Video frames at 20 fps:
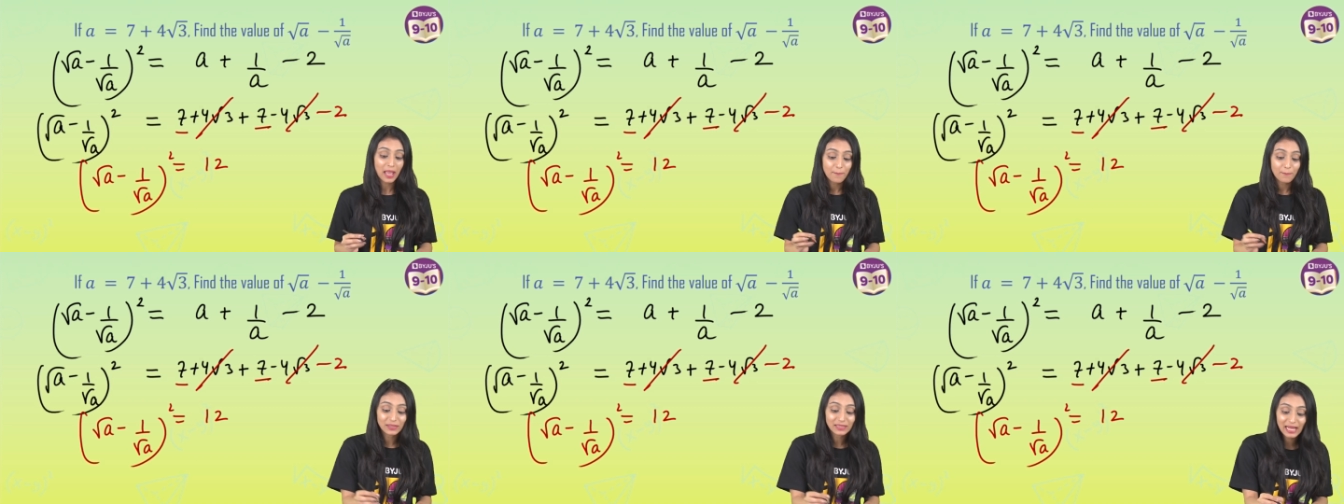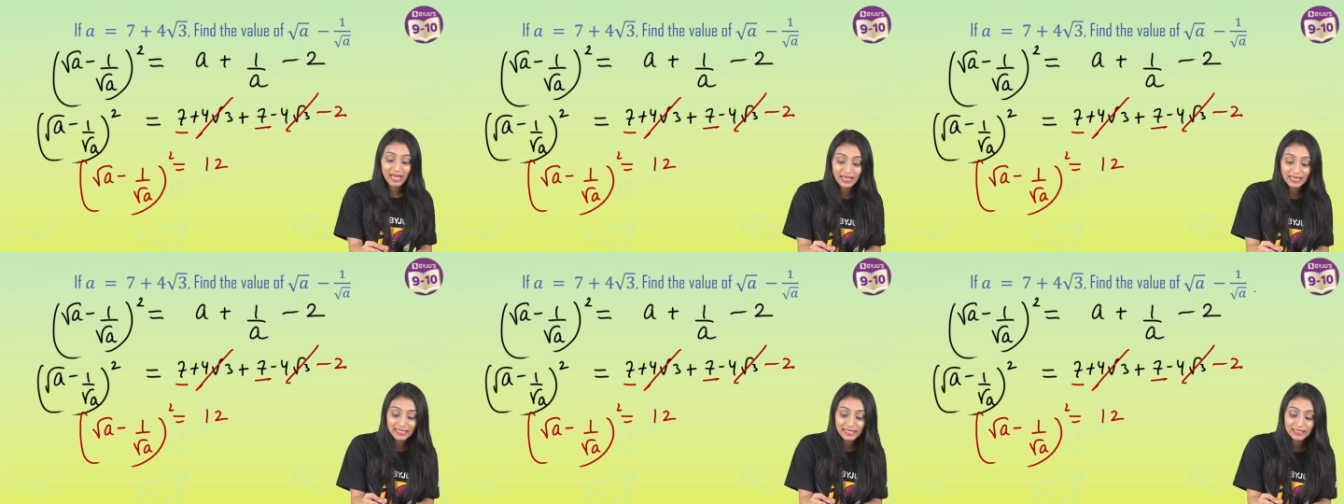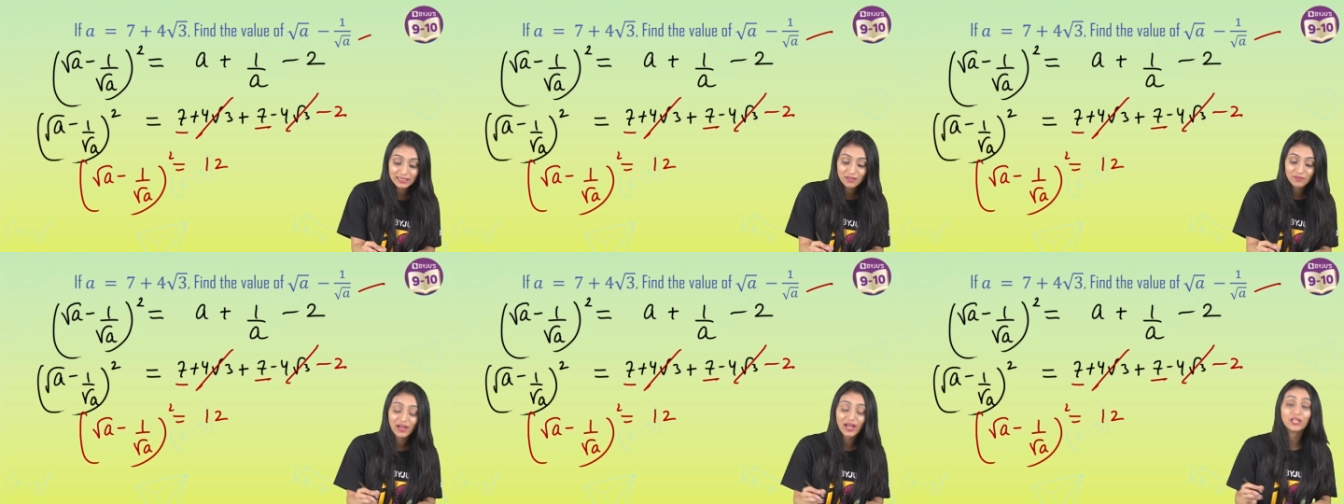But I
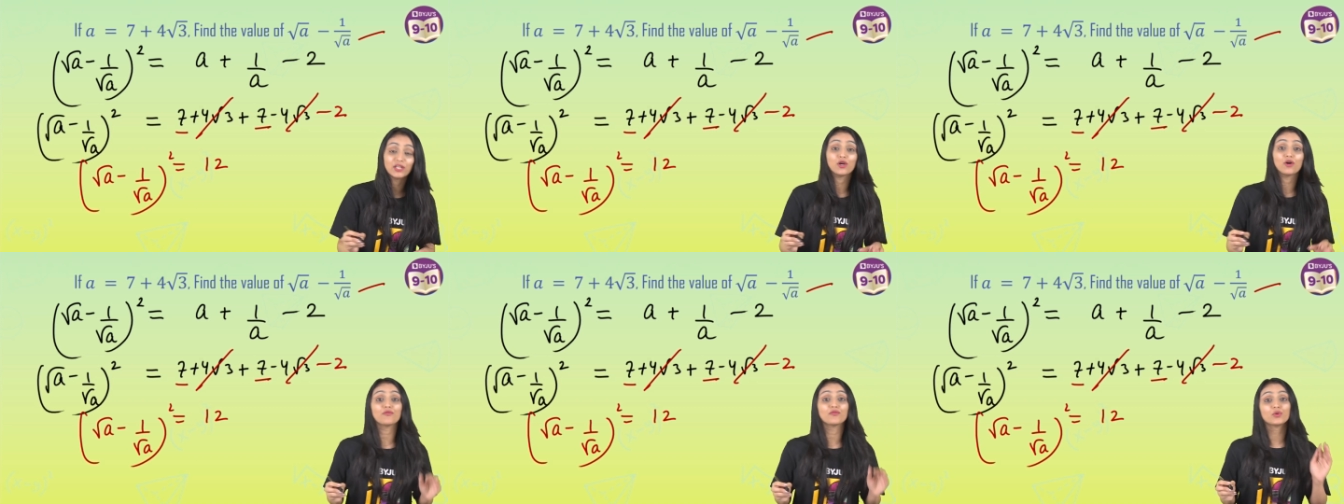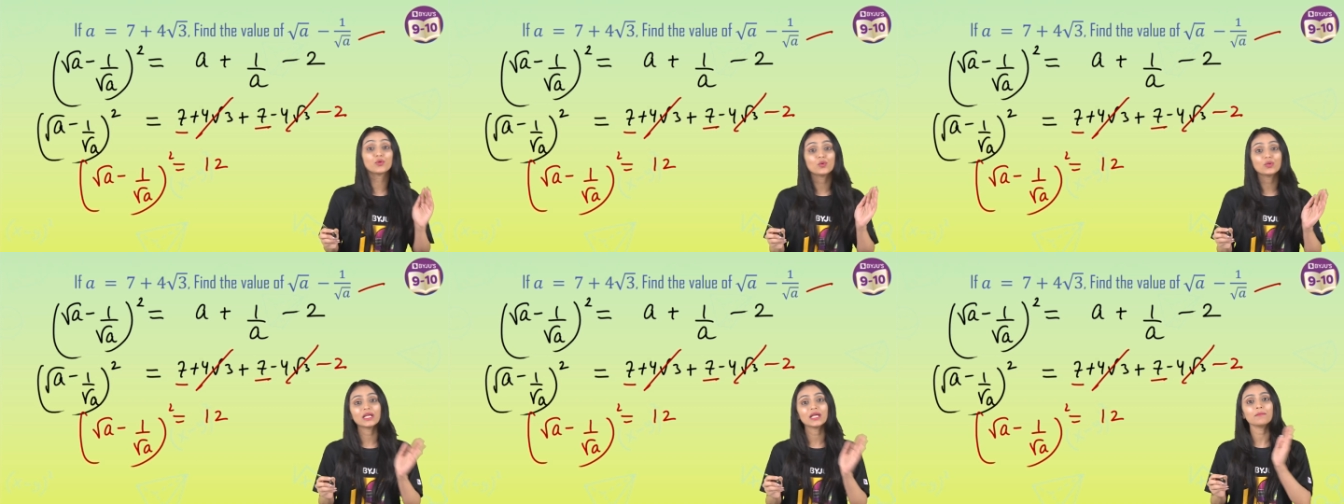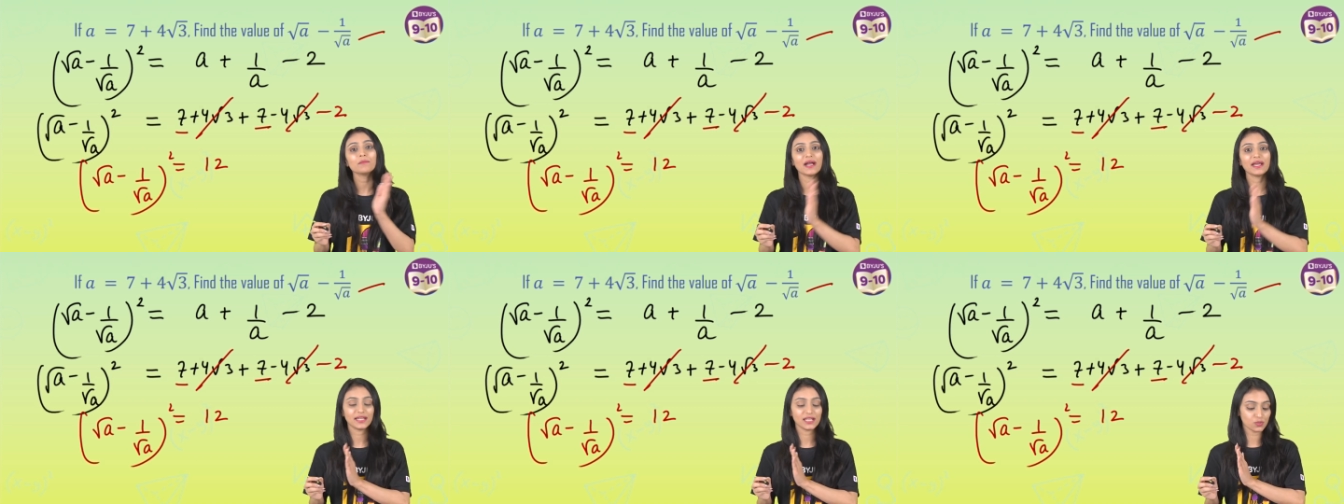need the value of root a
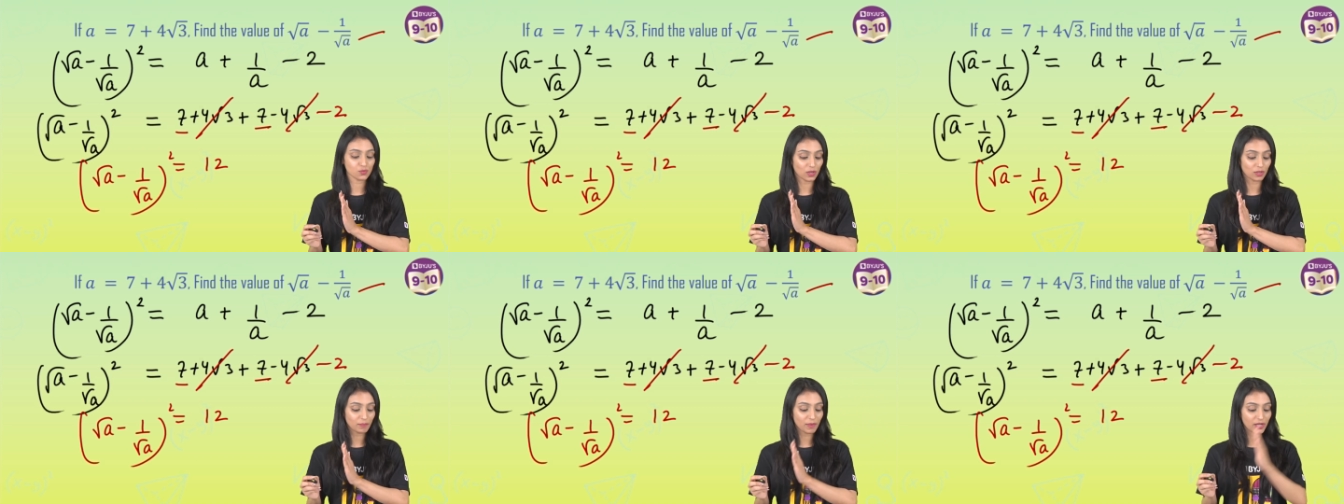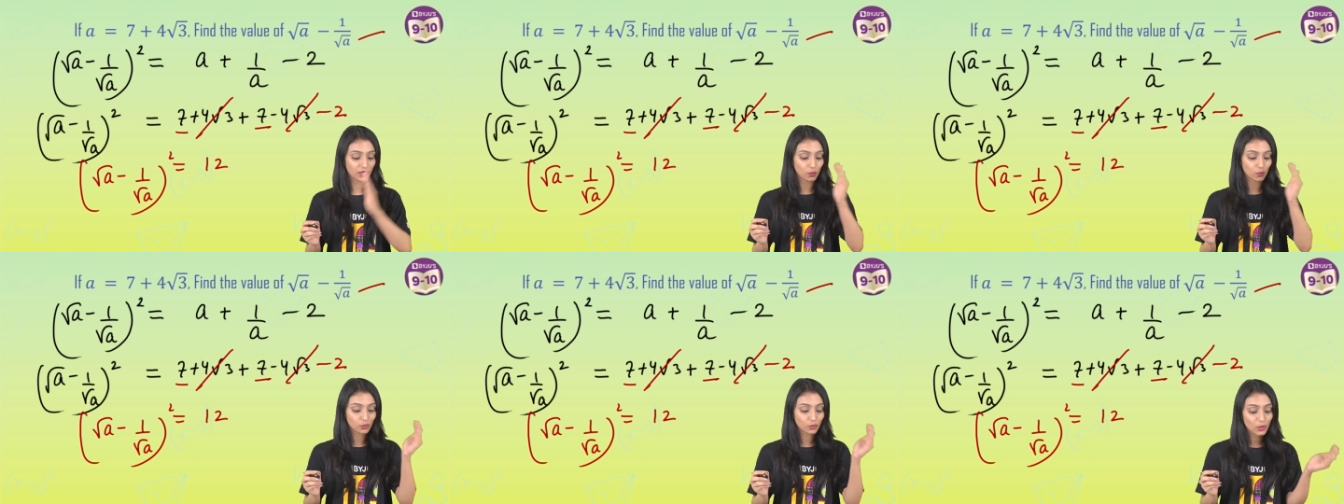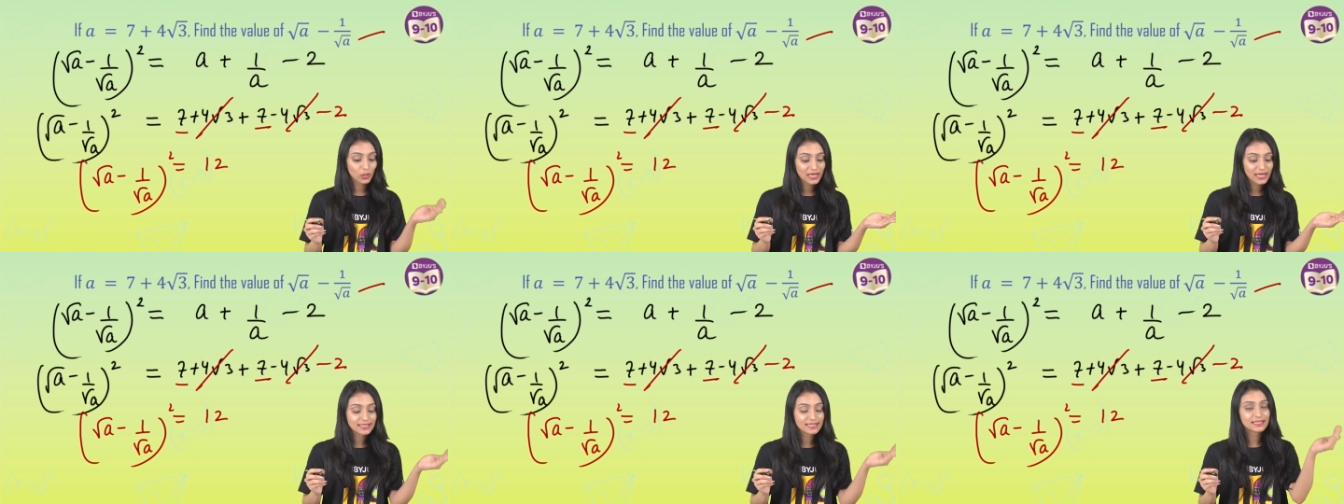minus one by root
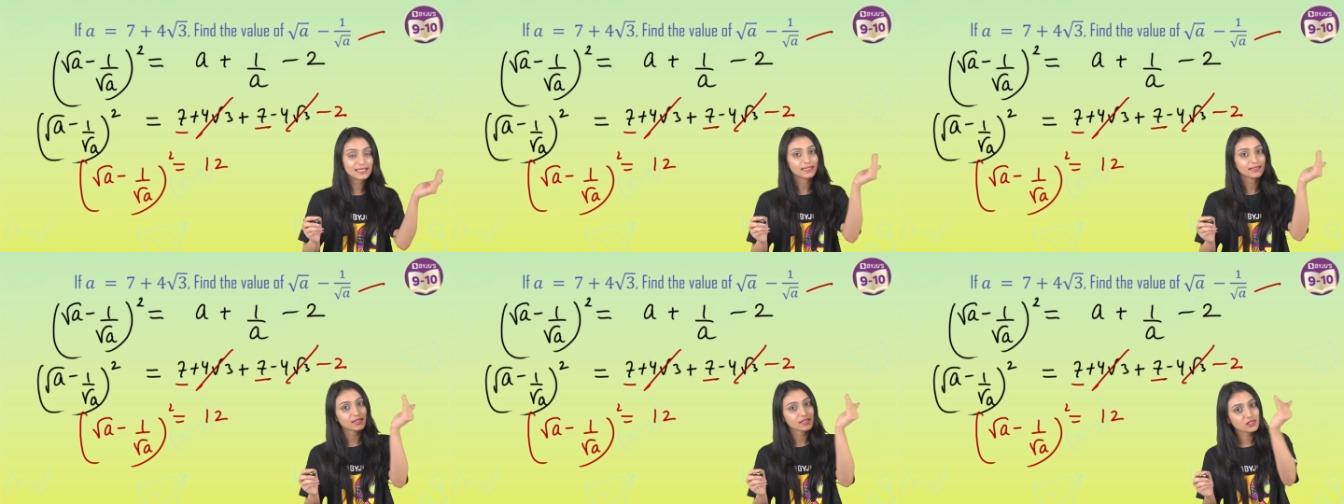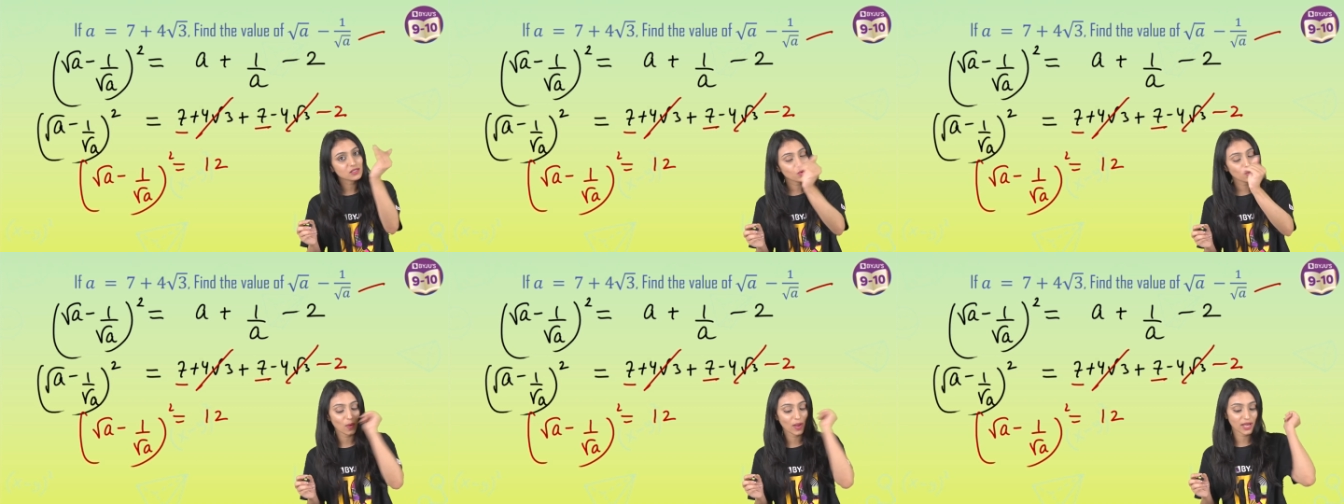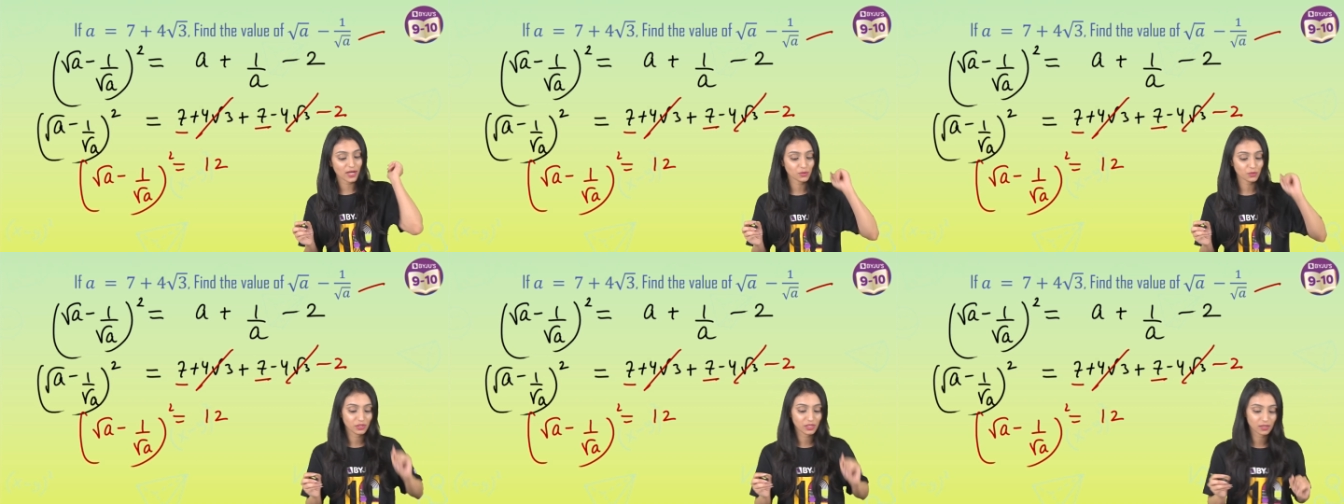a. Let's take the
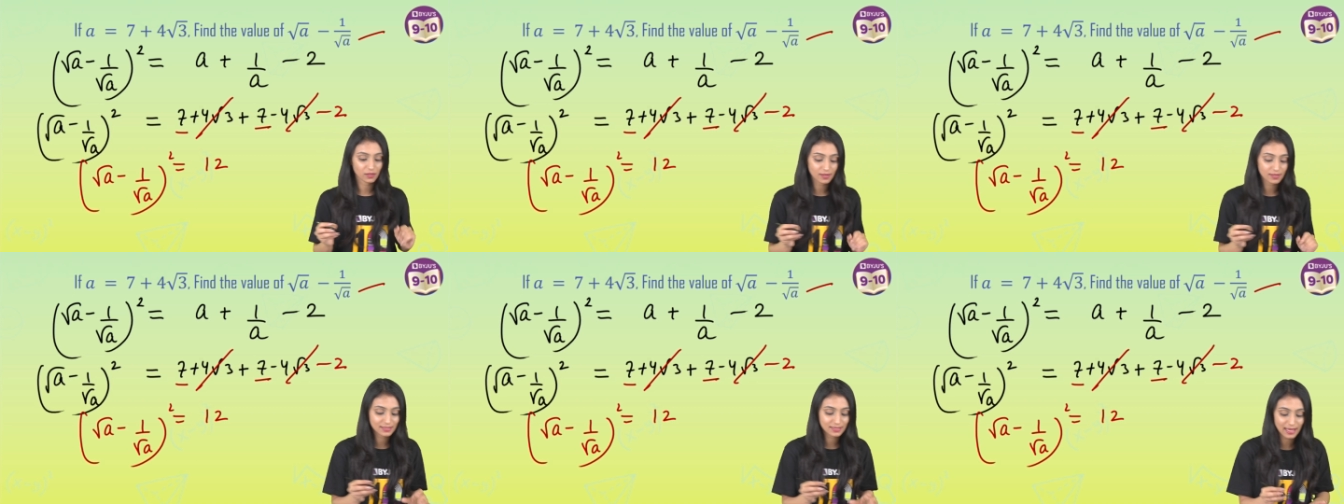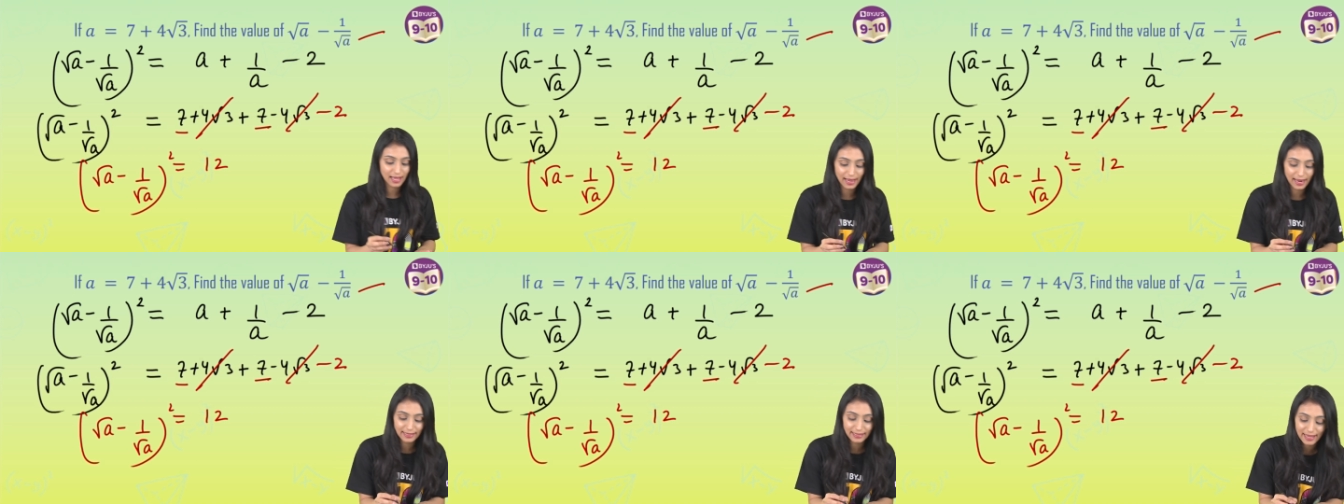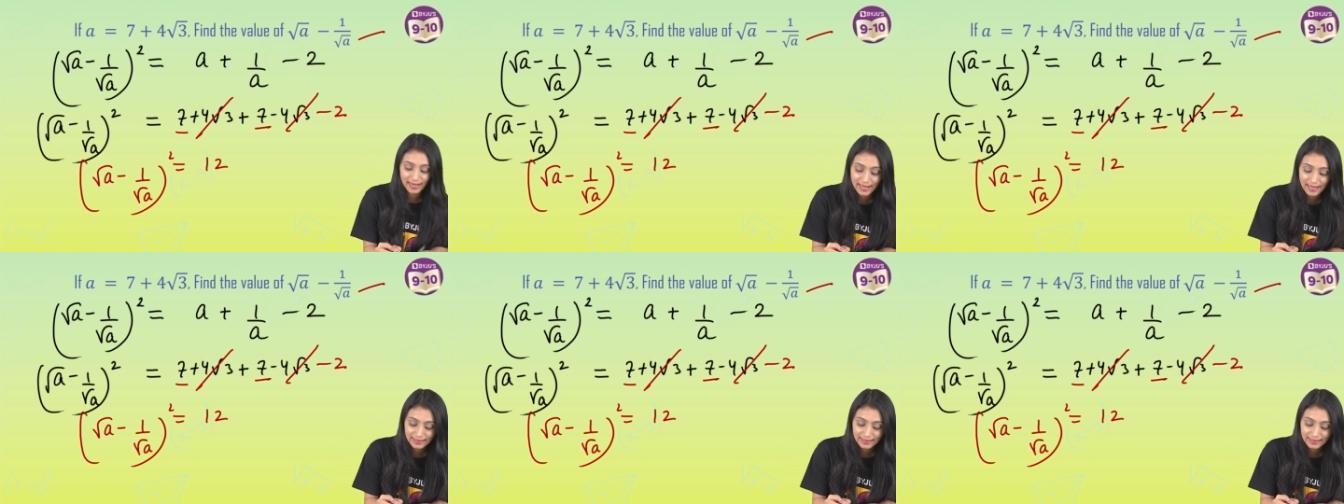square to the other side.